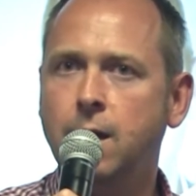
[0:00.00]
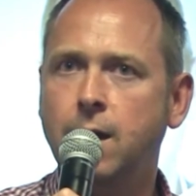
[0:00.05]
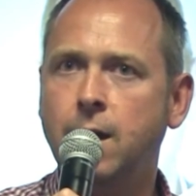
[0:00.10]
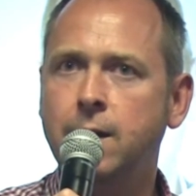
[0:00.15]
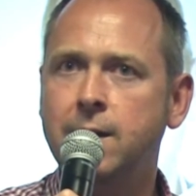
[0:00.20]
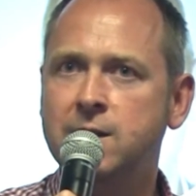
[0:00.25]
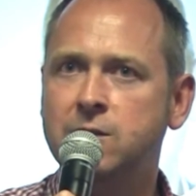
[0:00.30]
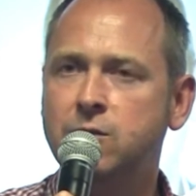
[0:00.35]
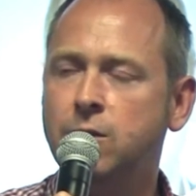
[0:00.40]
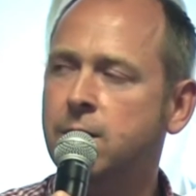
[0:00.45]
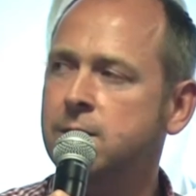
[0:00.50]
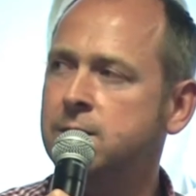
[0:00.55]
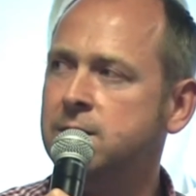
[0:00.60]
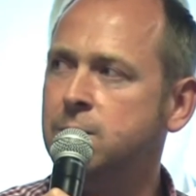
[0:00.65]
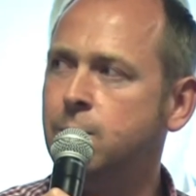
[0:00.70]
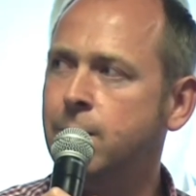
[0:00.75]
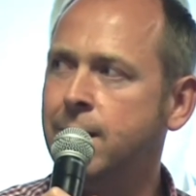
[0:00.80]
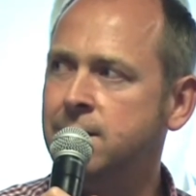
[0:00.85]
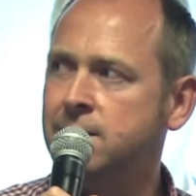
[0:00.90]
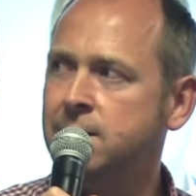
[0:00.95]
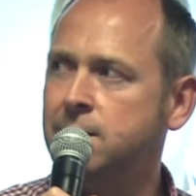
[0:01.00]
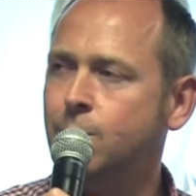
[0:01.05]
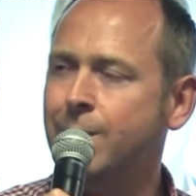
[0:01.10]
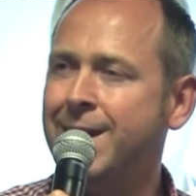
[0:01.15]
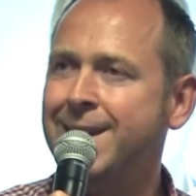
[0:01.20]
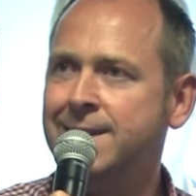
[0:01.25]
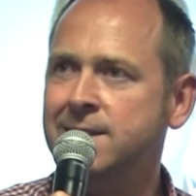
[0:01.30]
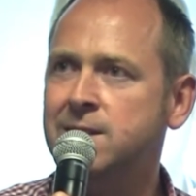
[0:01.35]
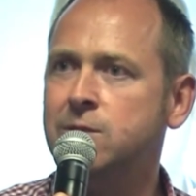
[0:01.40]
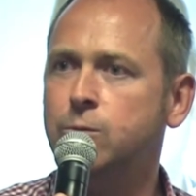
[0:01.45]
And it's trying to
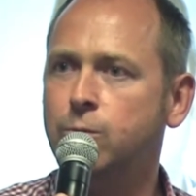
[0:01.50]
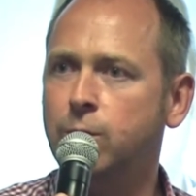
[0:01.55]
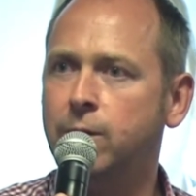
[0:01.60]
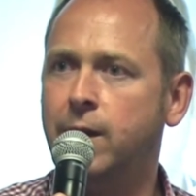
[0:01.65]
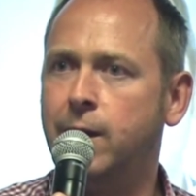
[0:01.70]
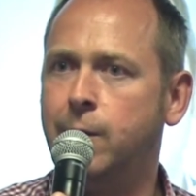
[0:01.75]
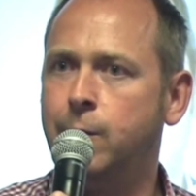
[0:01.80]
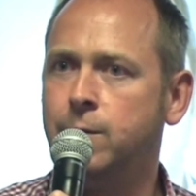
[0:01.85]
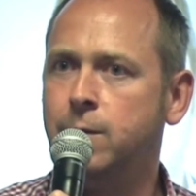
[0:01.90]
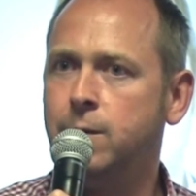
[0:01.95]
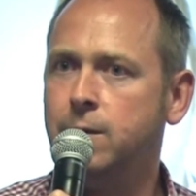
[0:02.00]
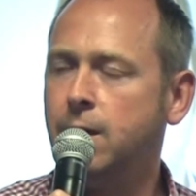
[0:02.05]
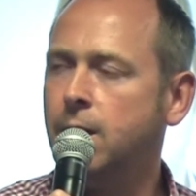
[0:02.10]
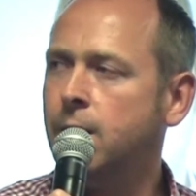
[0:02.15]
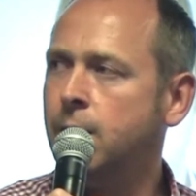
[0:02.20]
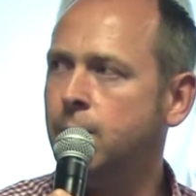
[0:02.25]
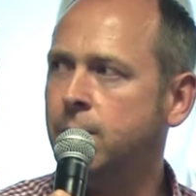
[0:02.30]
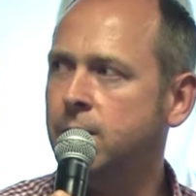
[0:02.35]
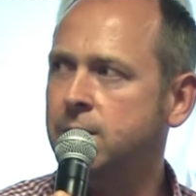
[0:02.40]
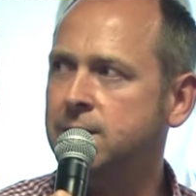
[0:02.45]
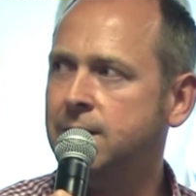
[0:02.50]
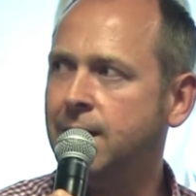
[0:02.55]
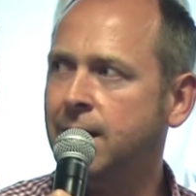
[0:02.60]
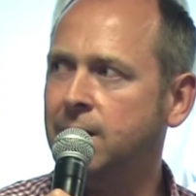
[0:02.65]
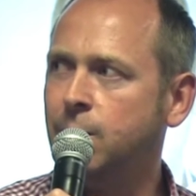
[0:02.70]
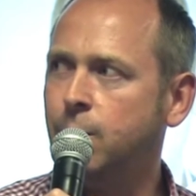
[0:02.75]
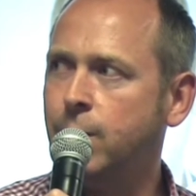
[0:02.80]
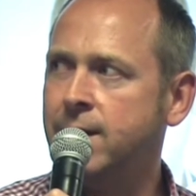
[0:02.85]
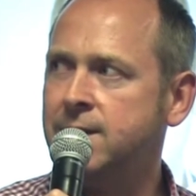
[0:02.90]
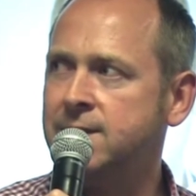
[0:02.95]
mentor them to
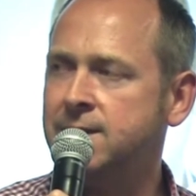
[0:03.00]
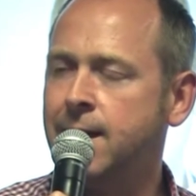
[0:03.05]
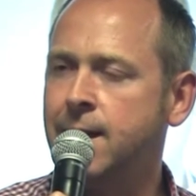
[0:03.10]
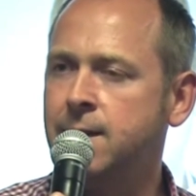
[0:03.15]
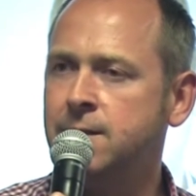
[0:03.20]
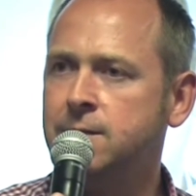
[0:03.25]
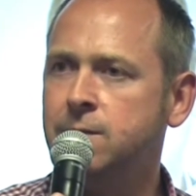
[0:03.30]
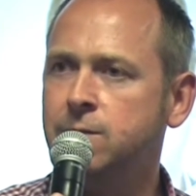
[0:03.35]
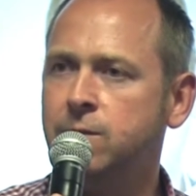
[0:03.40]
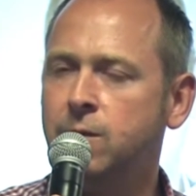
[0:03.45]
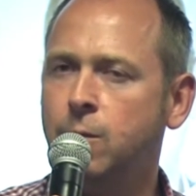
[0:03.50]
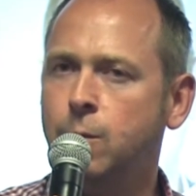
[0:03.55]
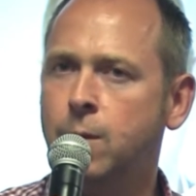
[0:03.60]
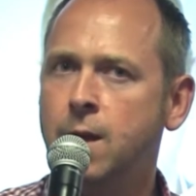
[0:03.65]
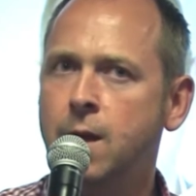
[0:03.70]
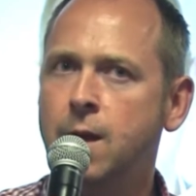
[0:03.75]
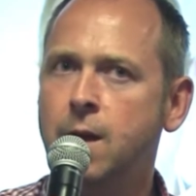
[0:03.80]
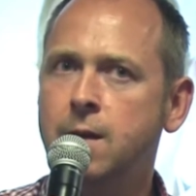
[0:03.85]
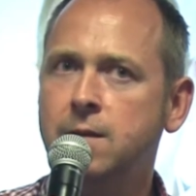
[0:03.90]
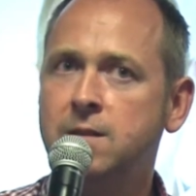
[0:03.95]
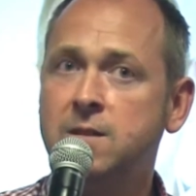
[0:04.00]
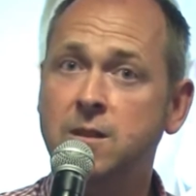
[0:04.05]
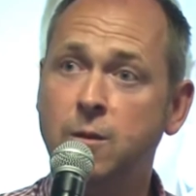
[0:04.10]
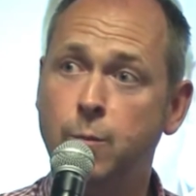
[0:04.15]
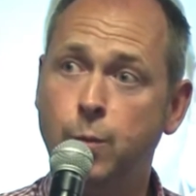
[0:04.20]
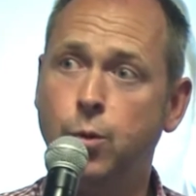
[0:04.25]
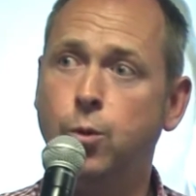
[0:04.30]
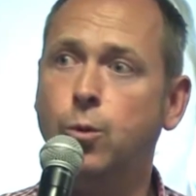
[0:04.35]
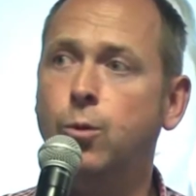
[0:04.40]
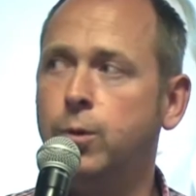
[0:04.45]
get the best out of them, to the
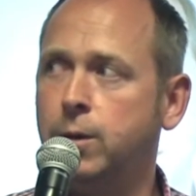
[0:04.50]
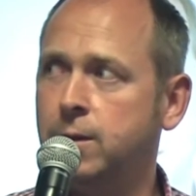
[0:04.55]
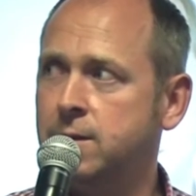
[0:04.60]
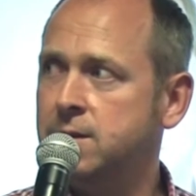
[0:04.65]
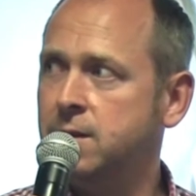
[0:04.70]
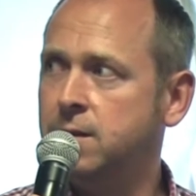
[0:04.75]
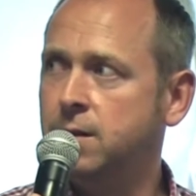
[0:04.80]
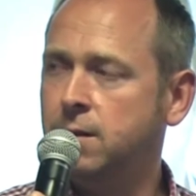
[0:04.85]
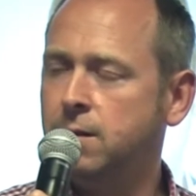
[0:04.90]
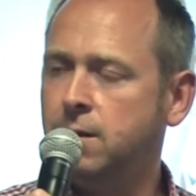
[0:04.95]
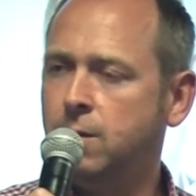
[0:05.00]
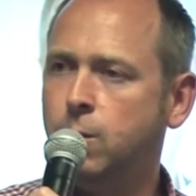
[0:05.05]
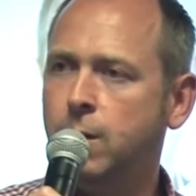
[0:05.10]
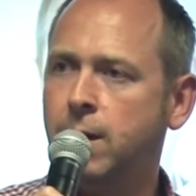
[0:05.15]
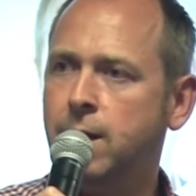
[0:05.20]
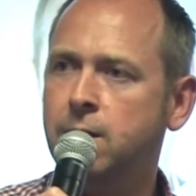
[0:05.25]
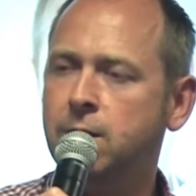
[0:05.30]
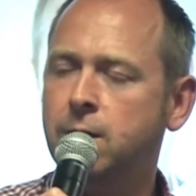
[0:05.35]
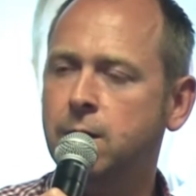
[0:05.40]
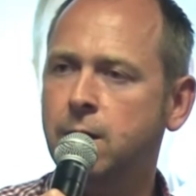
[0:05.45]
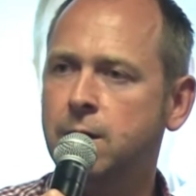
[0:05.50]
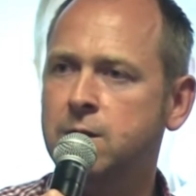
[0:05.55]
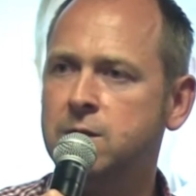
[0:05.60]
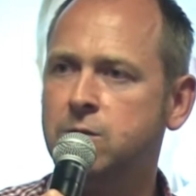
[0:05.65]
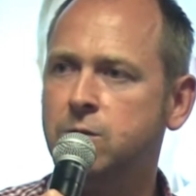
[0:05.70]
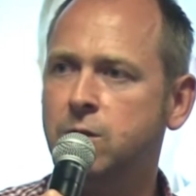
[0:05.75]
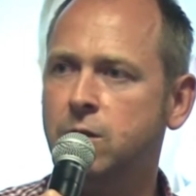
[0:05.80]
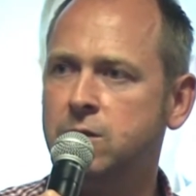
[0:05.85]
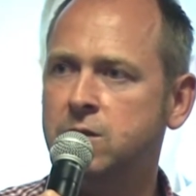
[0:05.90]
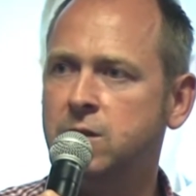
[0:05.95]
point that the way that I
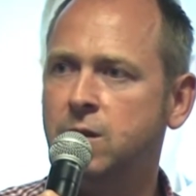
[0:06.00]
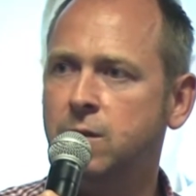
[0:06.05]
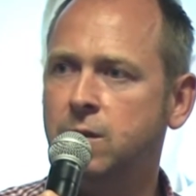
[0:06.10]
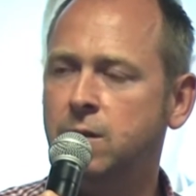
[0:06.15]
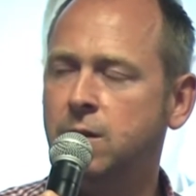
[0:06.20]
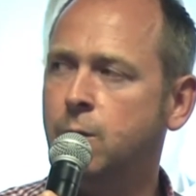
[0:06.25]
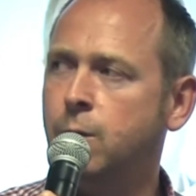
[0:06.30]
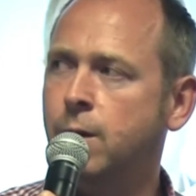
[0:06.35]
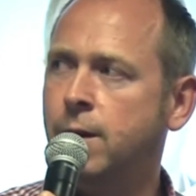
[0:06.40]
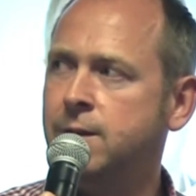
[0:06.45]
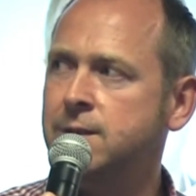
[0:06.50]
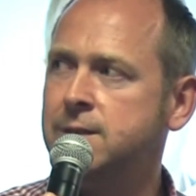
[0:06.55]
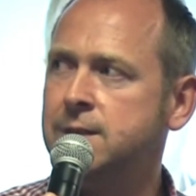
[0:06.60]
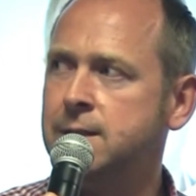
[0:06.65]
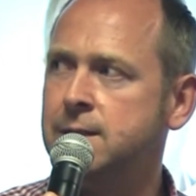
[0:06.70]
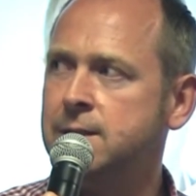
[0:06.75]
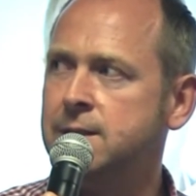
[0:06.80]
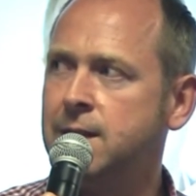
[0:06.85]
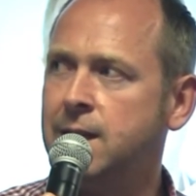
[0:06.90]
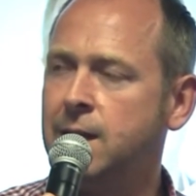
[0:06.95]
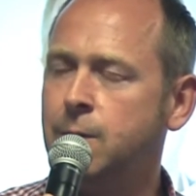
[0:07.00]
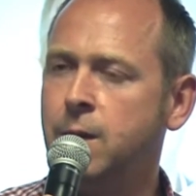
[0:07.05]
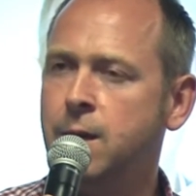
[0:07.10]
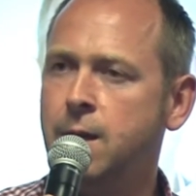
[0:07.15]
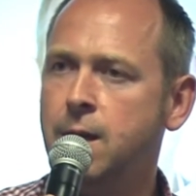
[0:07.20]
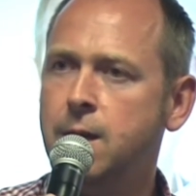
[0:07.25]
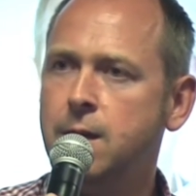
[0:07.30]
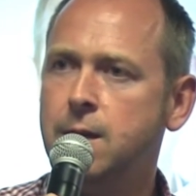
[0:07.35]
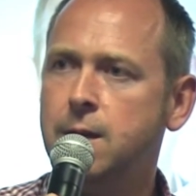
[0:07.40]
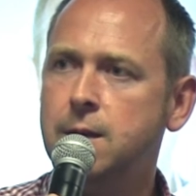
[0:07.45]
structure the marketing team
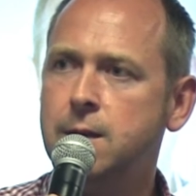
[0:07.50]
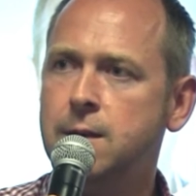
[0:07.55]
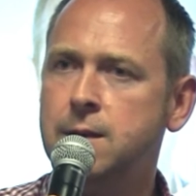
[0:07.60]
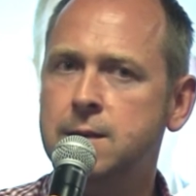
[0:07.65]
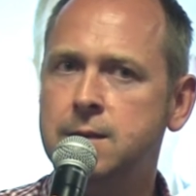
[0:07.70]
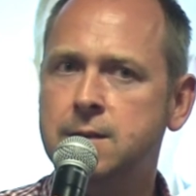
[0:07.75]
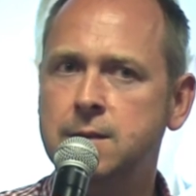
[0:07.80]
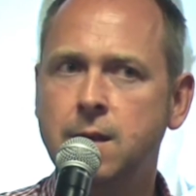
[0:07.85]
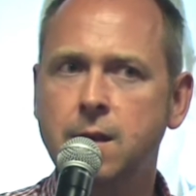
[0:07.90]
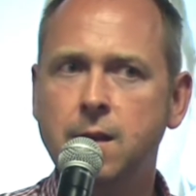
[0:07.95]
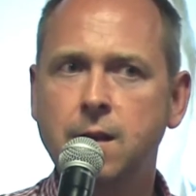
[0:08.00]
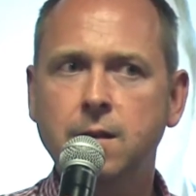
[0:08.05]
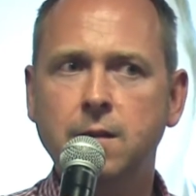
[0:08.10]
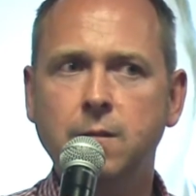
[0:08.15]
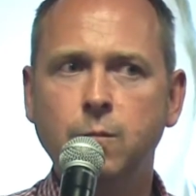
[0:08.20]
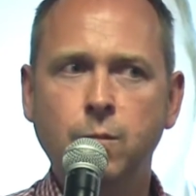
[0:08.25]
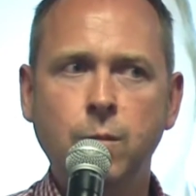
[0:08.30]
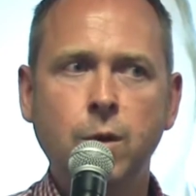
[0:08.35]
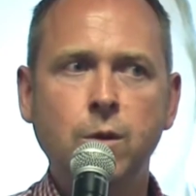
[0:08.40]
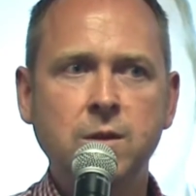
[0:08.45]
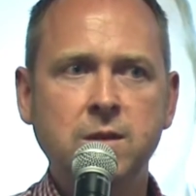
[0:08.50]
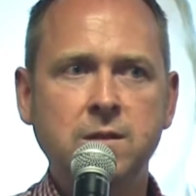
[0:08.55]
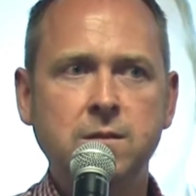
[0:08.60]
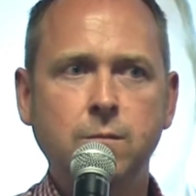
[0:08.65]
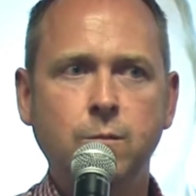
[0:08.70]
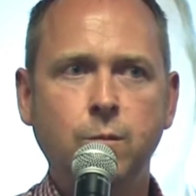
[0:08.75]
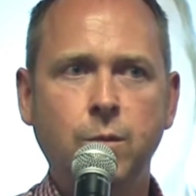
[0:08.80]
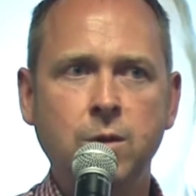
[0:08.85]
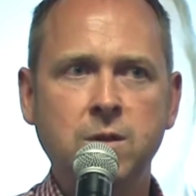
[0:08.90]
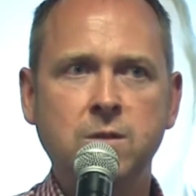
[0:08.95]
is
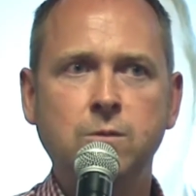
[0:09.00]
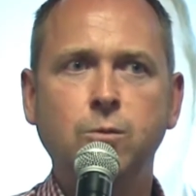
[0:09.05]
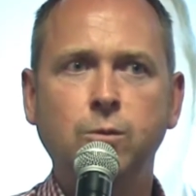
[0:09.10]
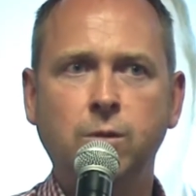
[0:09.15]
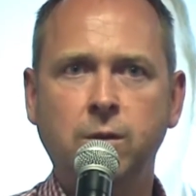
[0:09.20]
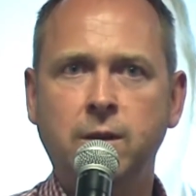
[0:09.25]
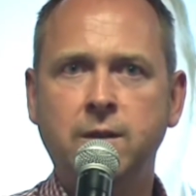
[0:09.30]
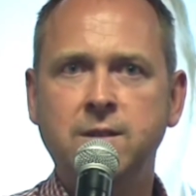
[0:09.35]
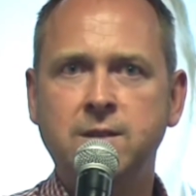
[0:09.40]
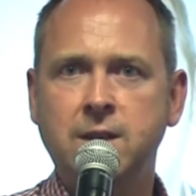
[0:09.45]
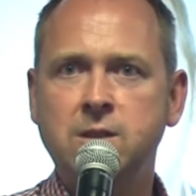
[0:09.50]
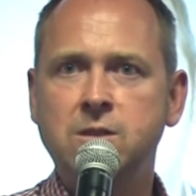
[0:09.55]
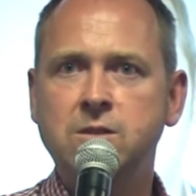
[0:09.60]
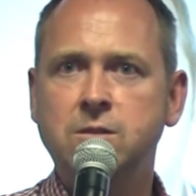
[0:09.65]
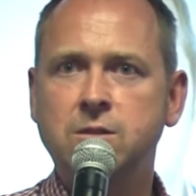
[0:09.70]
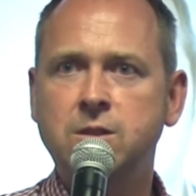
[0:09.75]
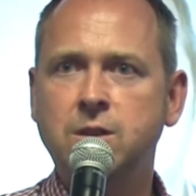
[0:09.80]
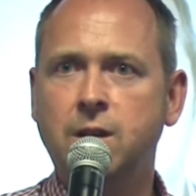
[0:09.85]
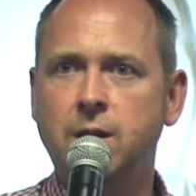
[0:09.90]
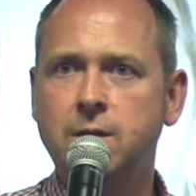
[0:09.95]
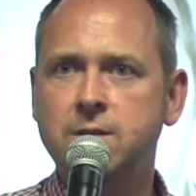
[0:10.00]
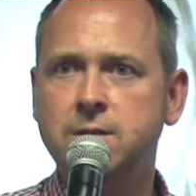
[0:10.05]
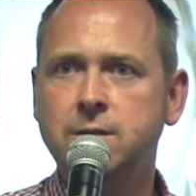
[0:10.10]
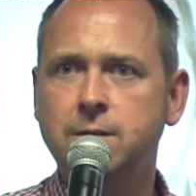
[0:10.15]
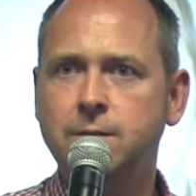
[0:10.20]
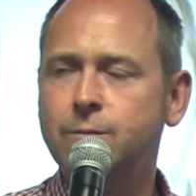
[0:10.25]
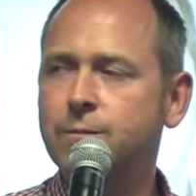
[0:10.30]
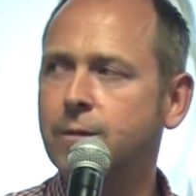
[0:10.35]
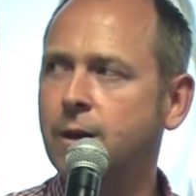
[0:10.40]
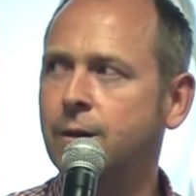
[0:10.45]
most organisation charts
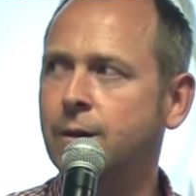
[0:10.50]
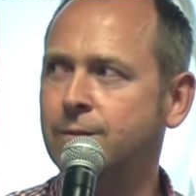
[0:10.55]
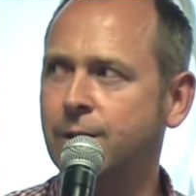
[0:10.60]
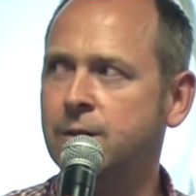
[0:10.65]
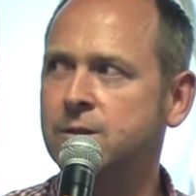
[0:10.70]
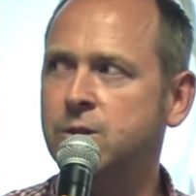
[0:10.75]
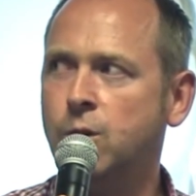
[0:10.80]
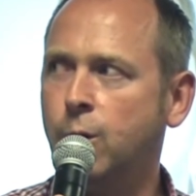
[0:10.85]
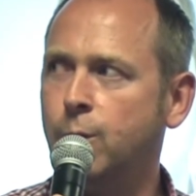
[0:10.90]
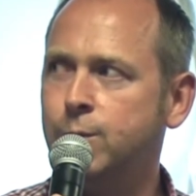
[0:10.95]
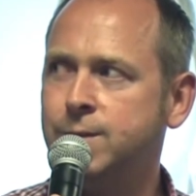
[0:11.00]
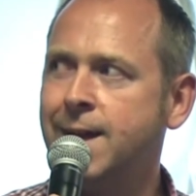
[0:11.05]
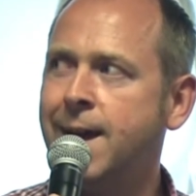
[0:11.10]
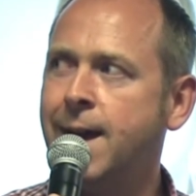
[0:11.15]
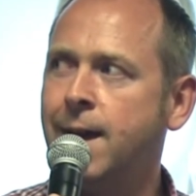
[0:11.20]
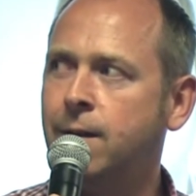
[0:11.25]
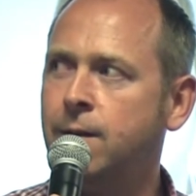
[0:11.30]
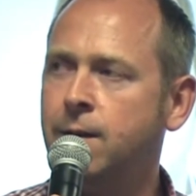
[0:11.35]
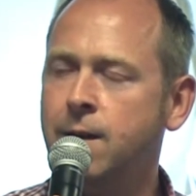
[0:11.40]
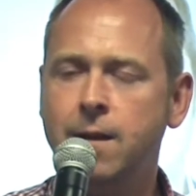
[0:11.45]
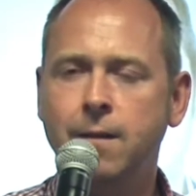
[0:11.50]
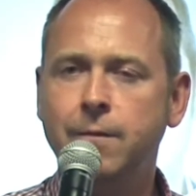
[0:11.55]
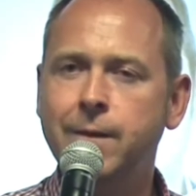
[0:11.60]
are top down.